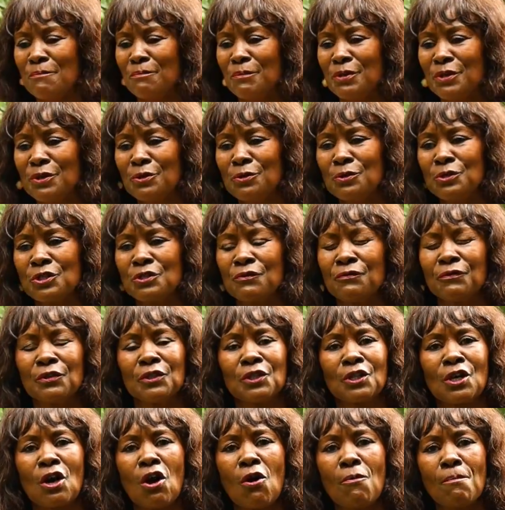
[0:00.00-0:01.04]
beautiful
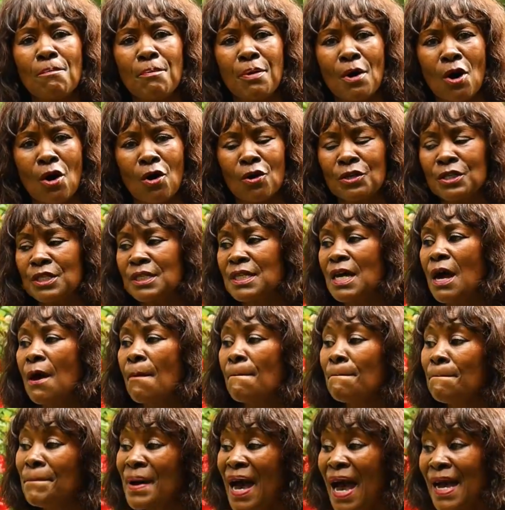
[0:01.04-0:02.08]
compost
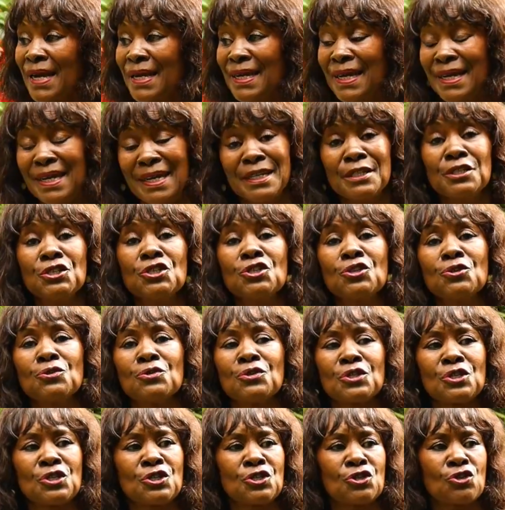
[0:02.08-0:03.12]
back into
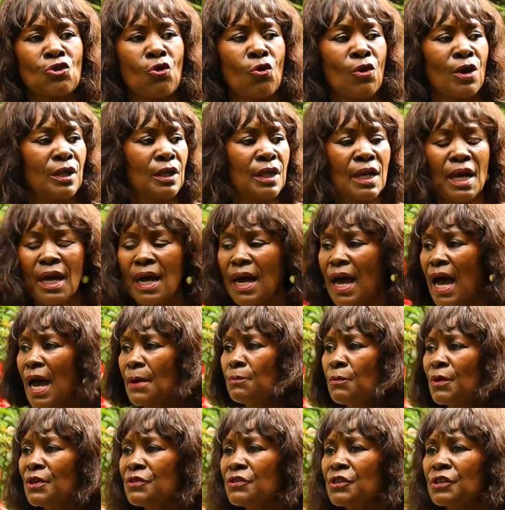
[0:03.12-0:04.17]
the soil.
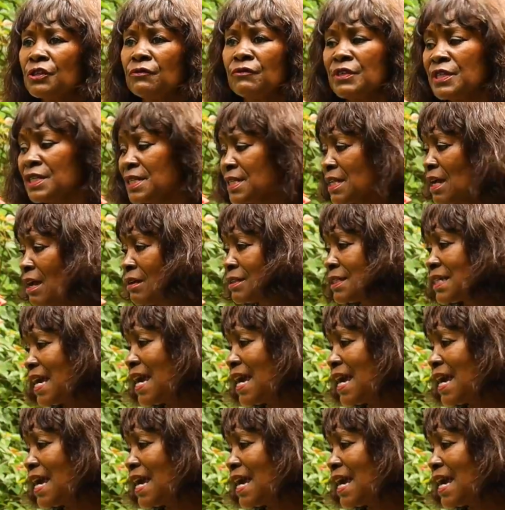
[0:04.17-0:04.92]
And with the result,